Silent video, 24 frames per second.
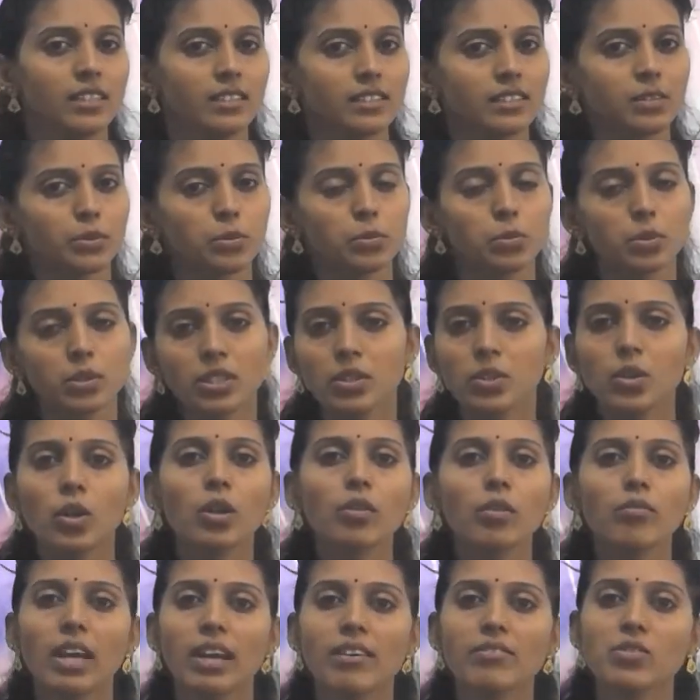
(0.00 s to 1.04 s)
Yes. What and
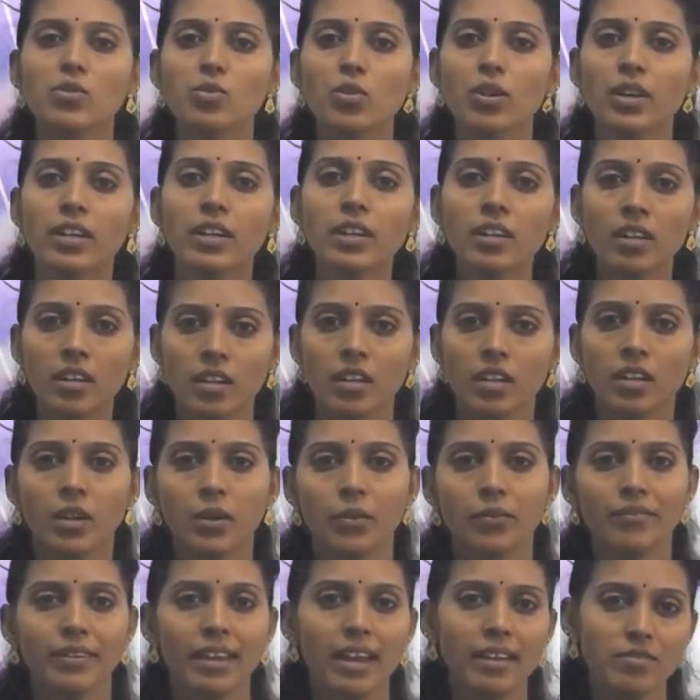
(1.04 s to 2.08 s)
all we have studied?
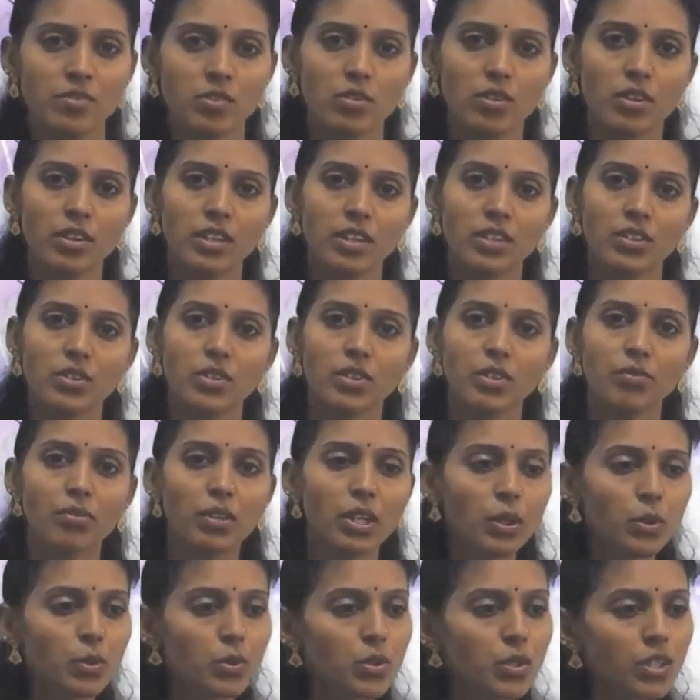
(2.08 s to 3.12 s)
We have studied the
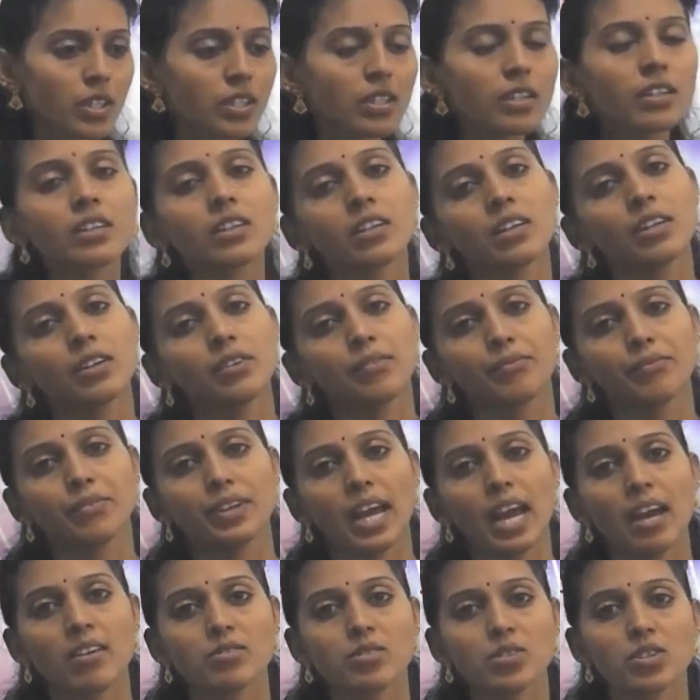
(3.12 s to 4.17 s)
revolution.
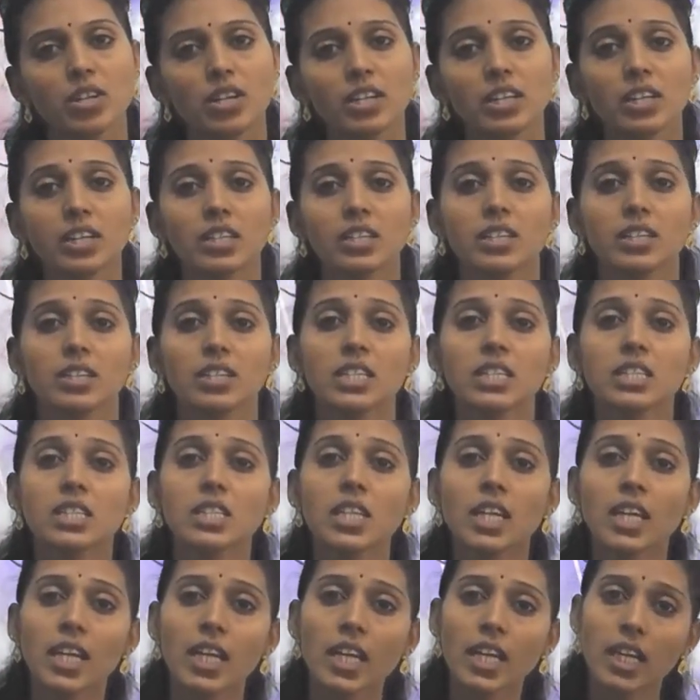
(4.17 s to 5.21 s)
We have studied the
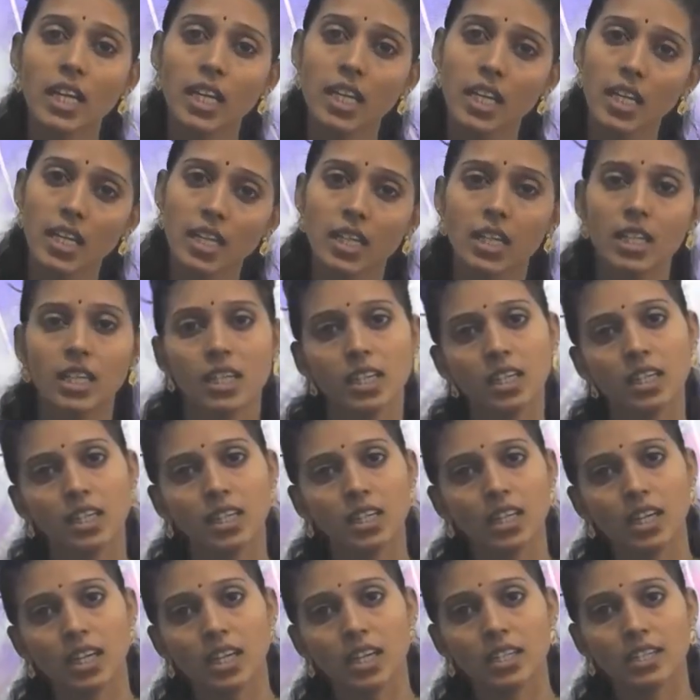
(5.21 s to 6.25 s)
detailed
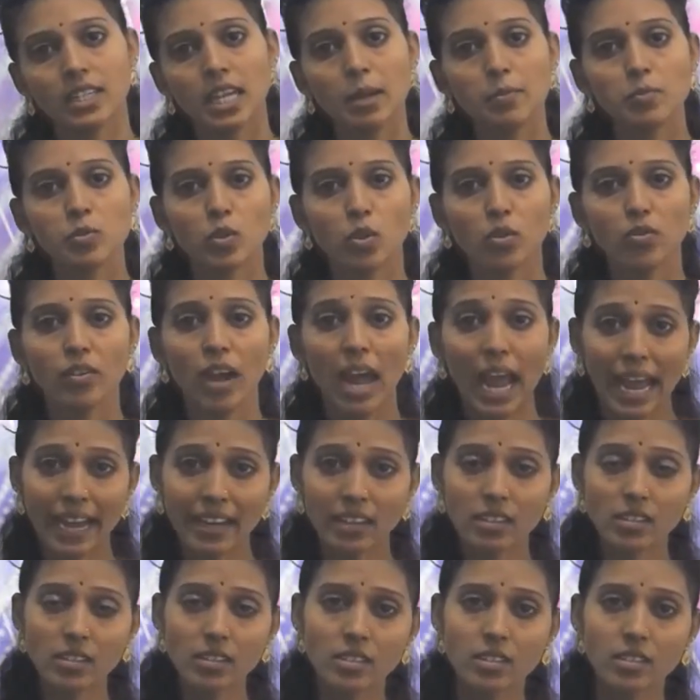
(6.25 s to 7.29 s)
types of
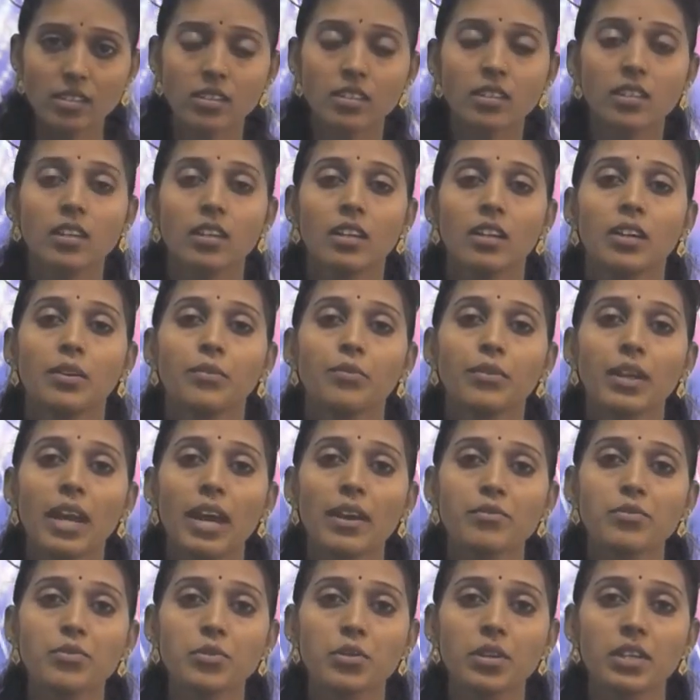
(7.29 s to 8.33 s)
angles. We
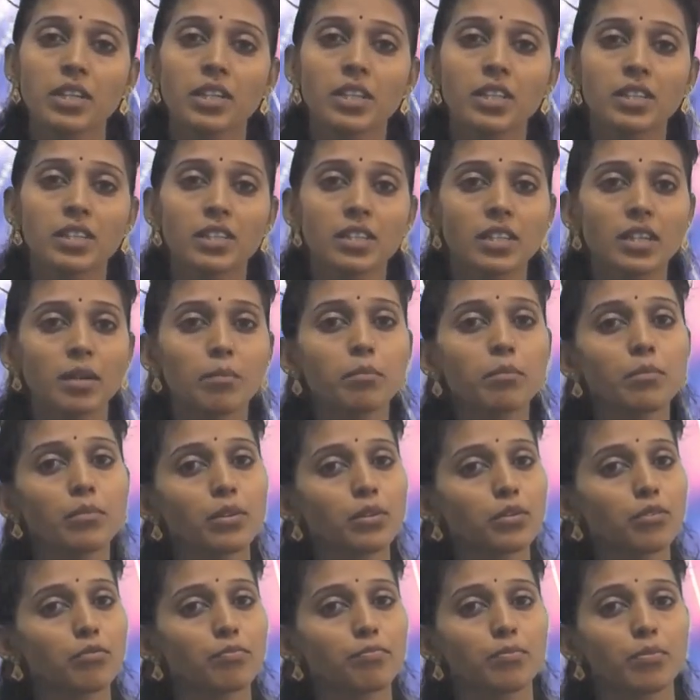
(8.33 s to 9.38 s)
have studied a
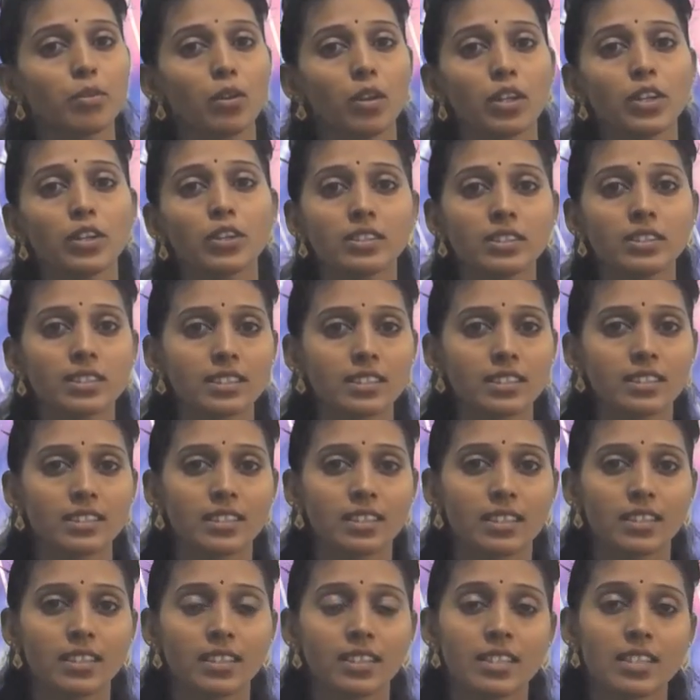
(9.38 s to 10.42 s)
number of polygons,
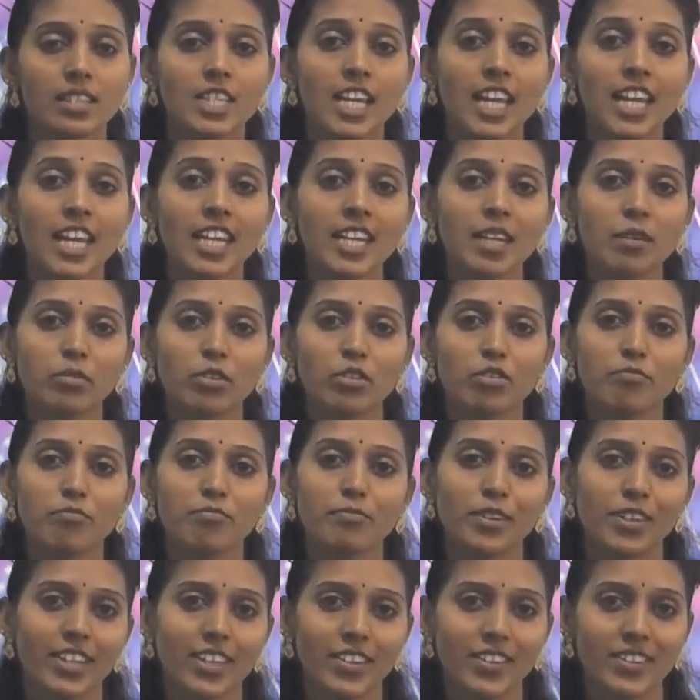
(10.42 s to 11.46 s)
10 number
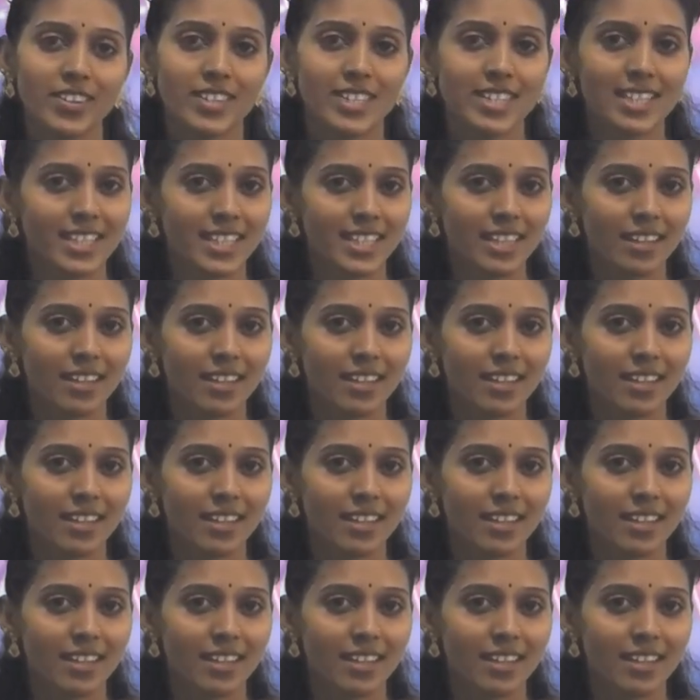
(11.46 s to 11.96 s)
of polygons.